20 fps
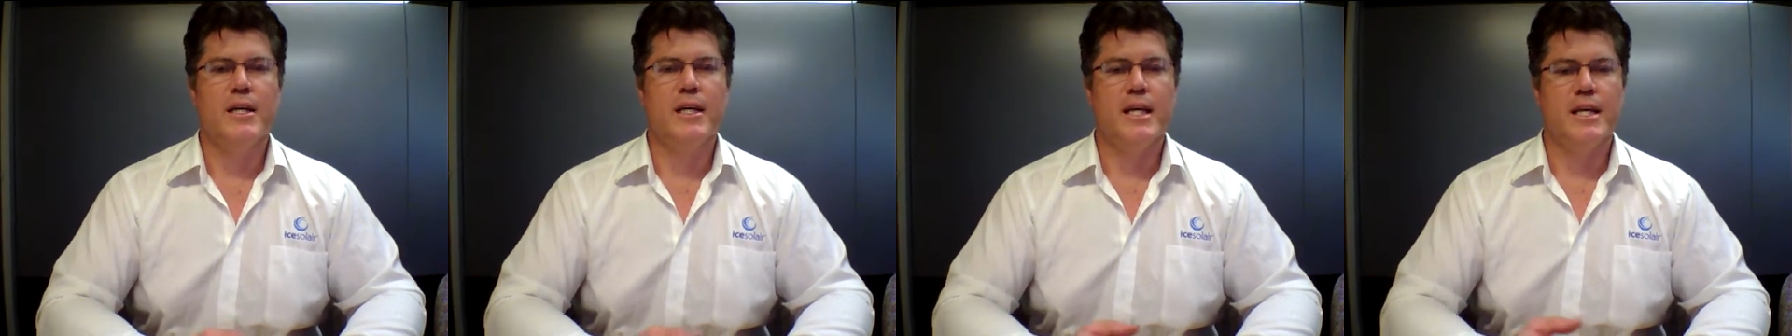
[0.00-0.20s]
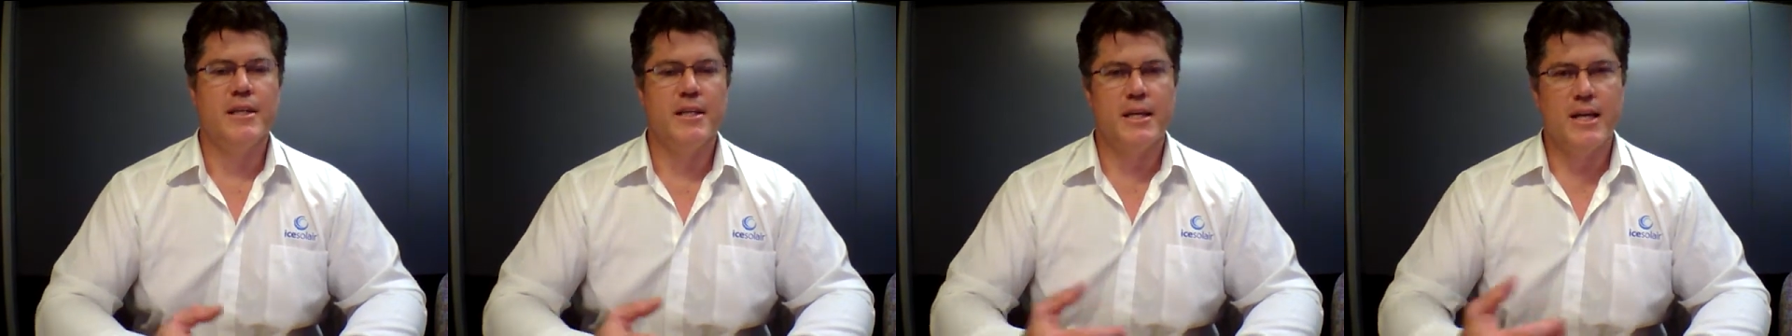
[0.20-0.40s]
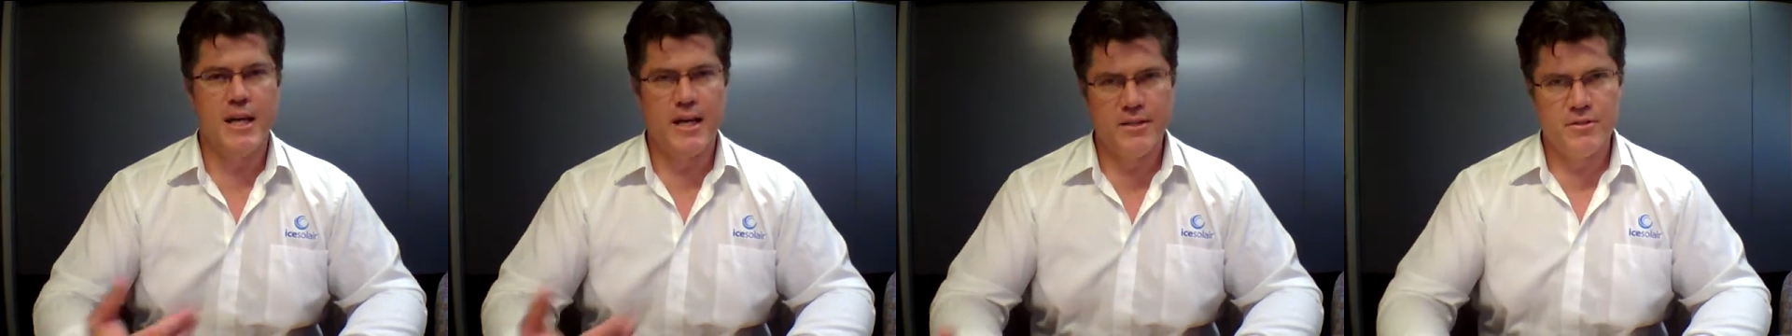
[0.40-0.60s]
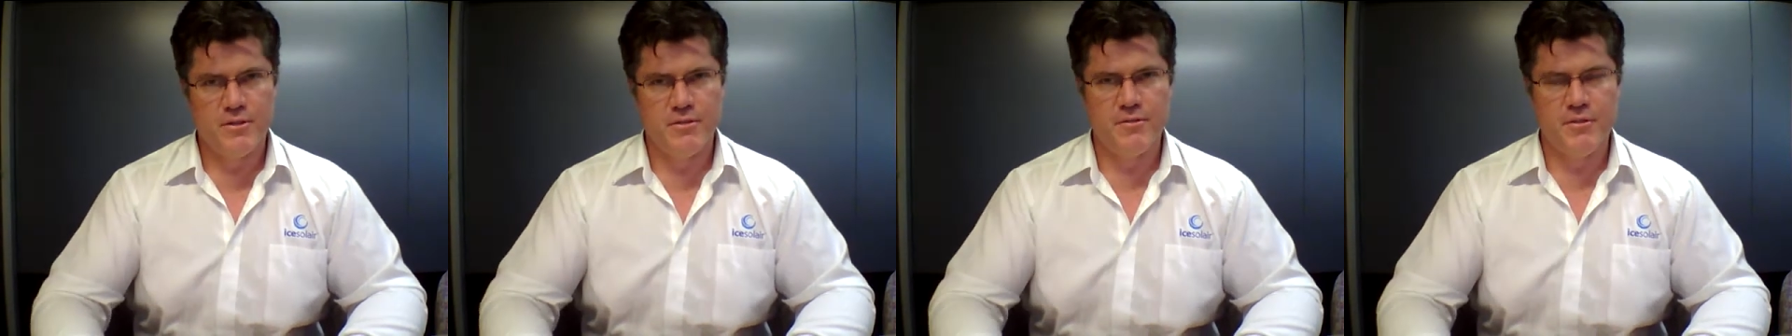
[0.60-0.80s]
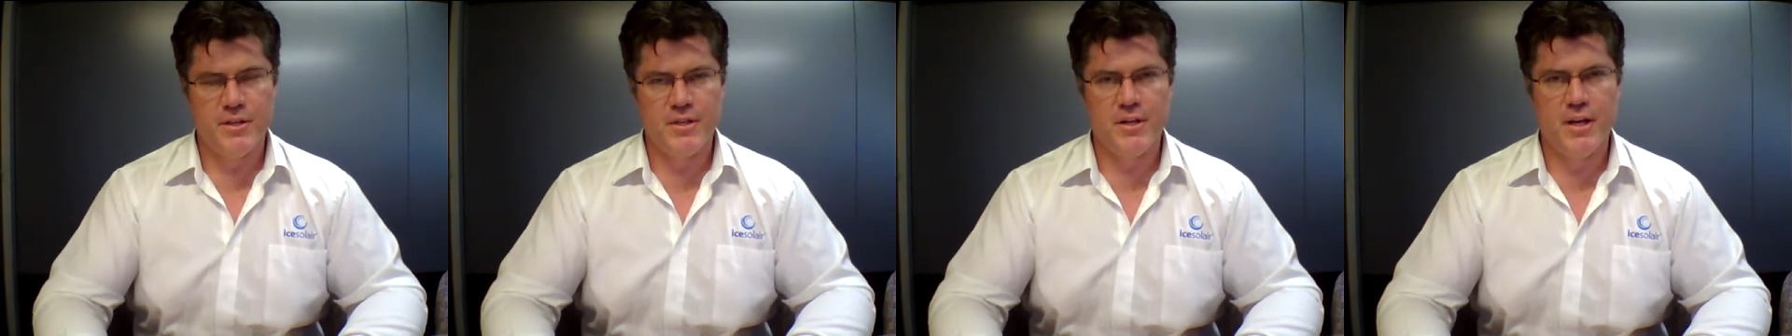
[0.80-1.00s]
In the case
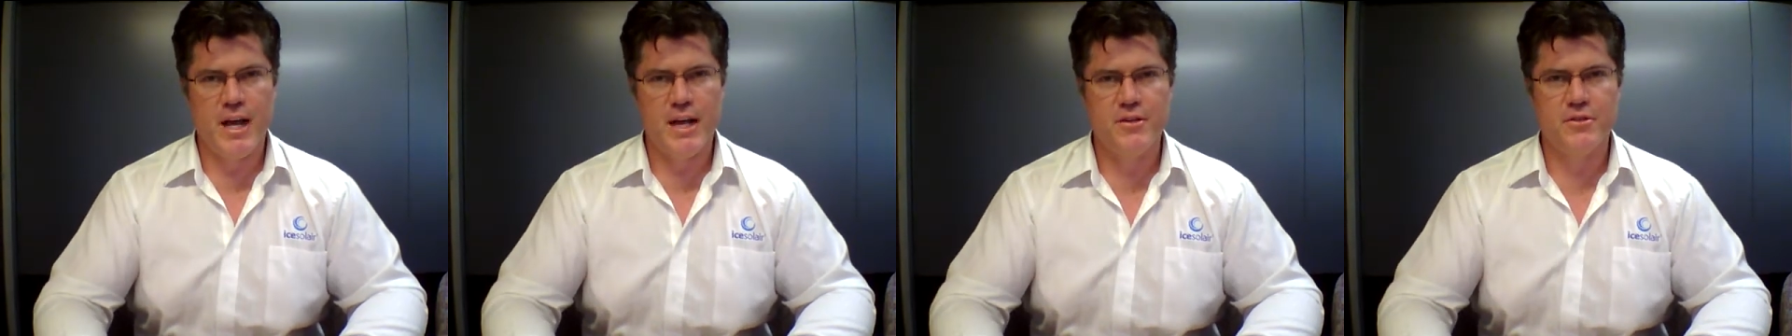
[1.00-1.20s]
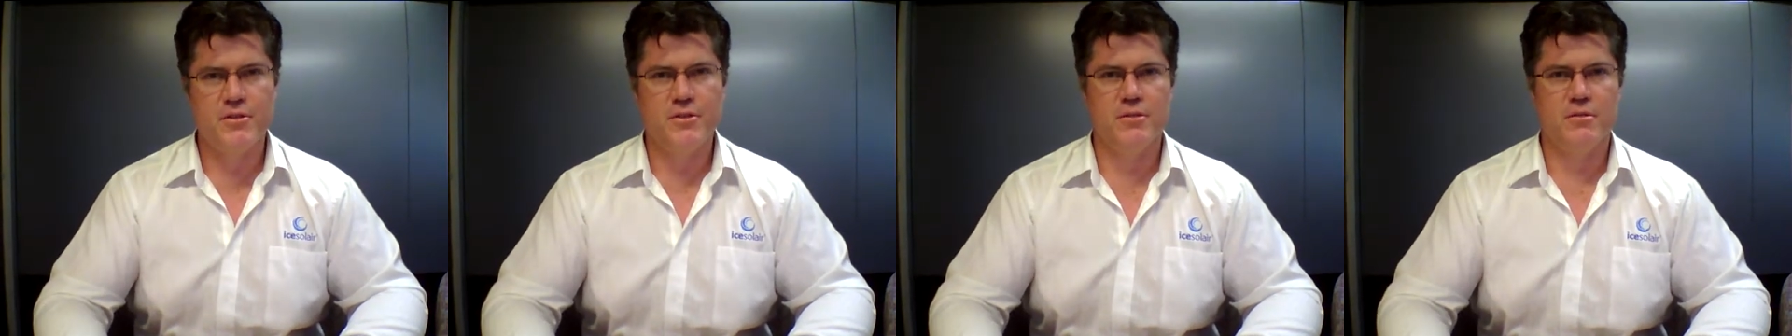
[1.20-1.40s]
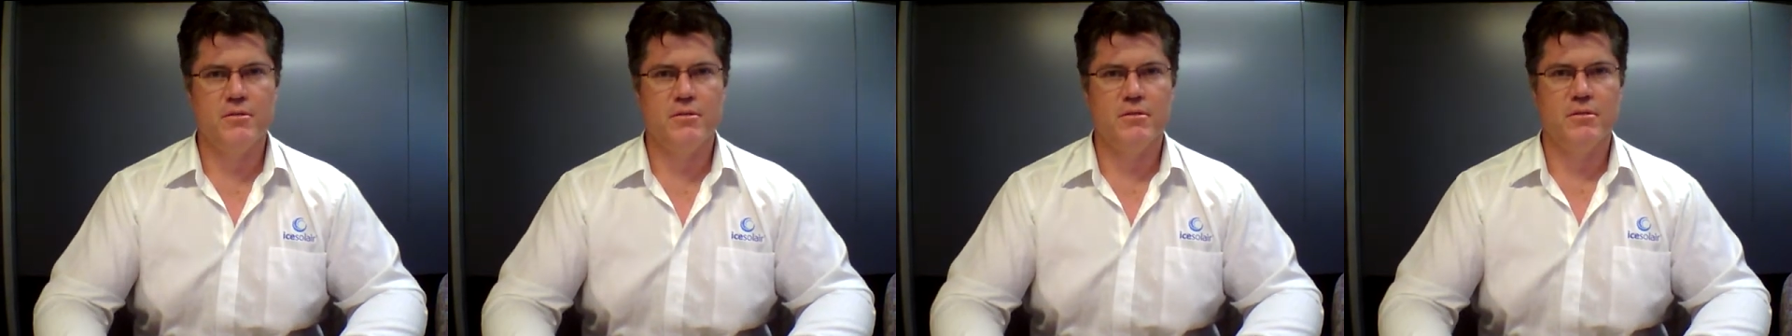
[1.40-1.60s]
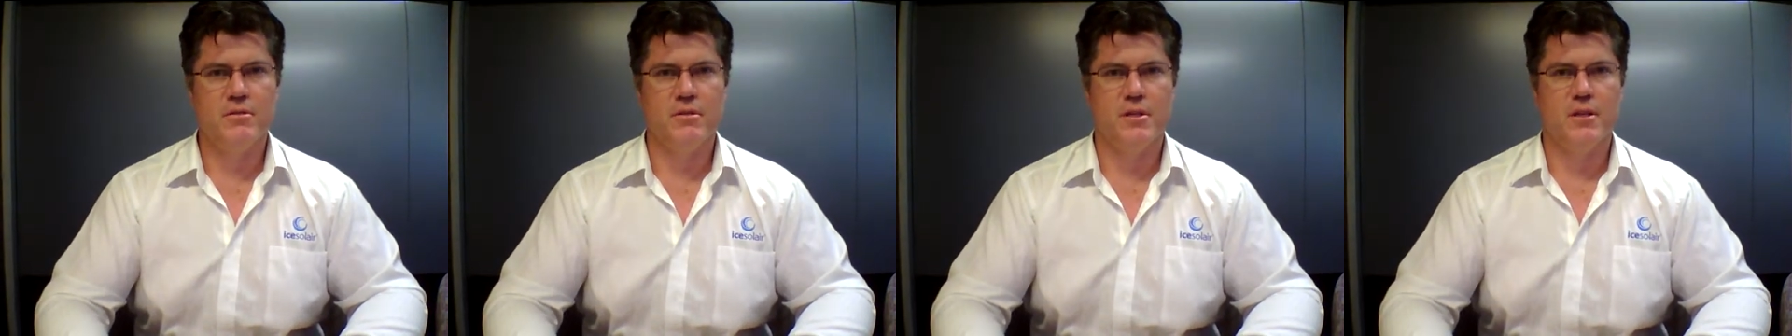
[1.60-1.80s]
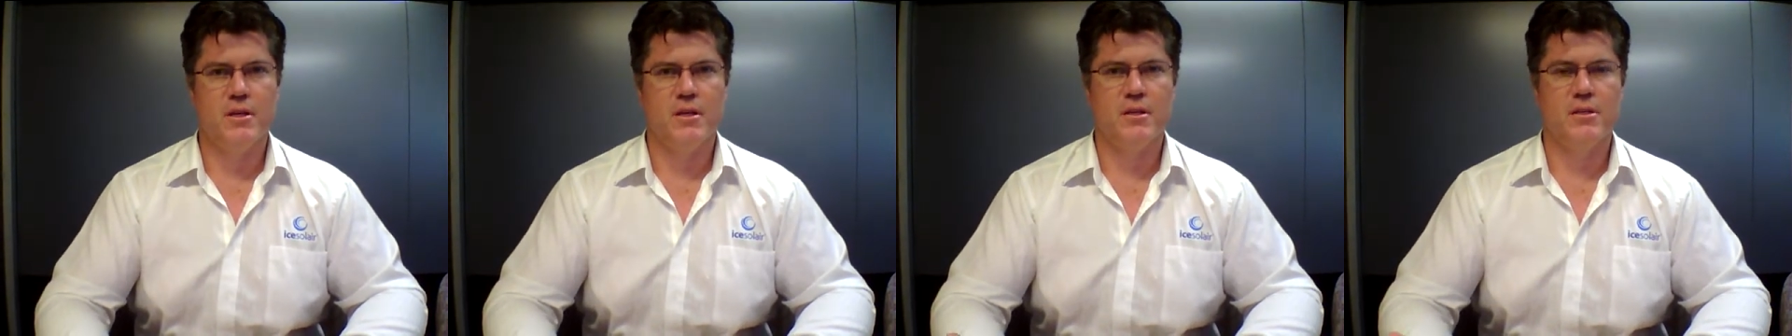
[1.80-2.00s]
of international
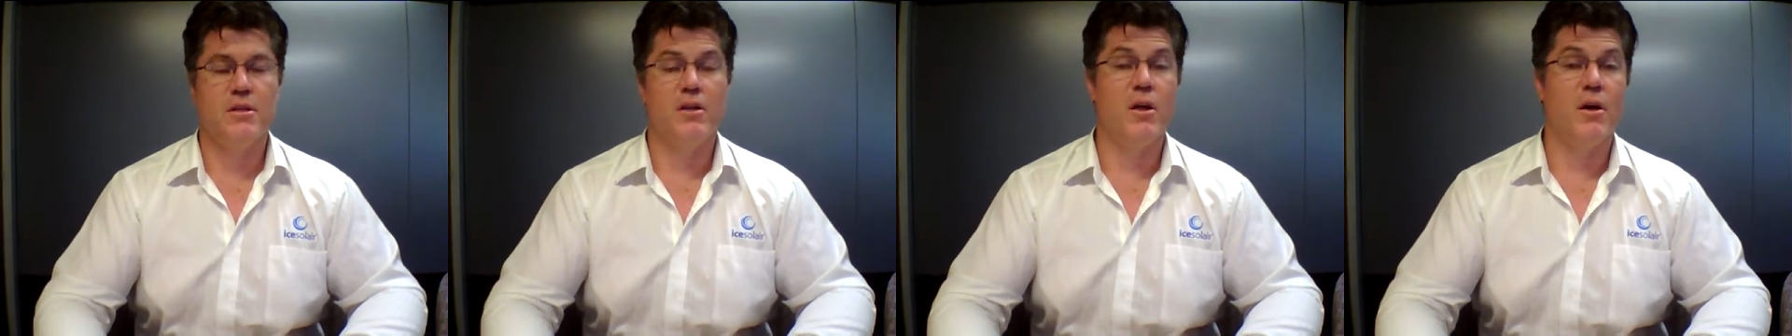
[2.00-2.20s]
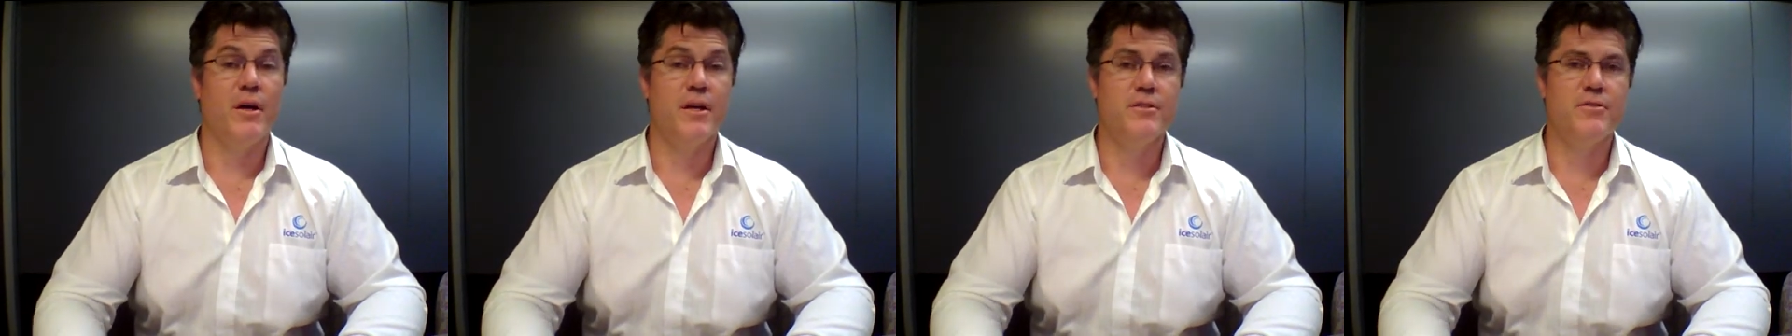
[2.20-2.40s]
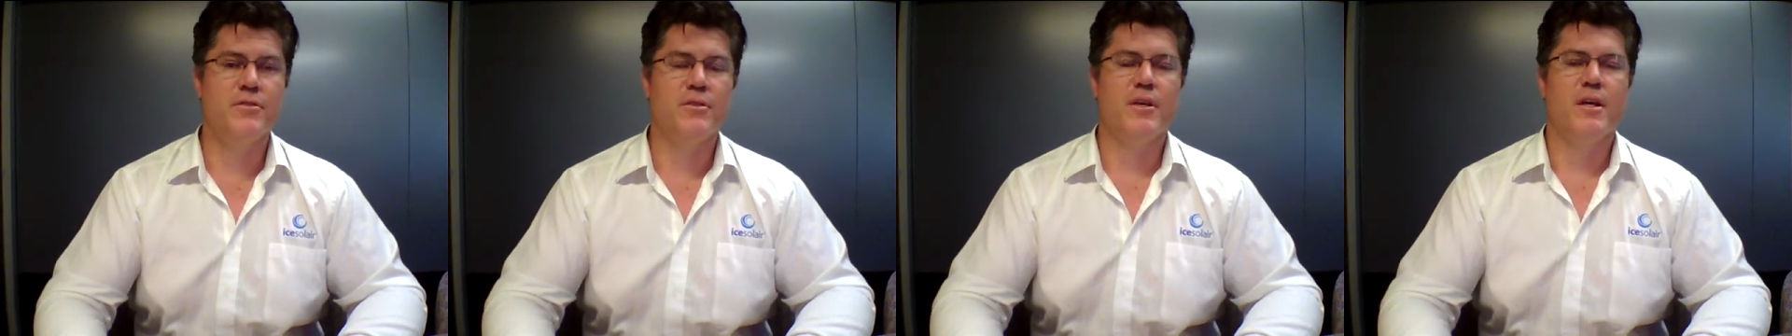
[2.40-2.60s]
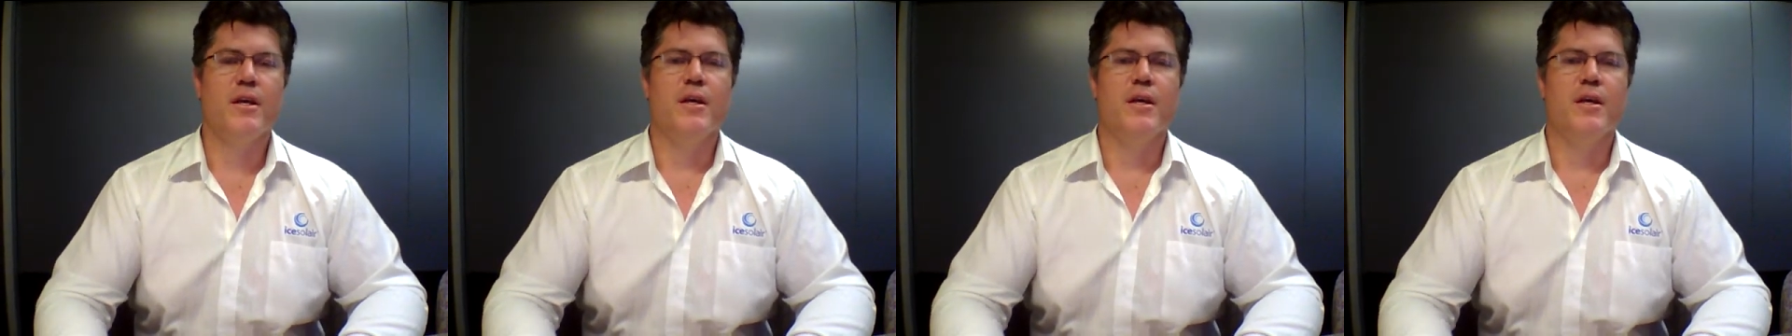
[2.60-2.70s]
clients,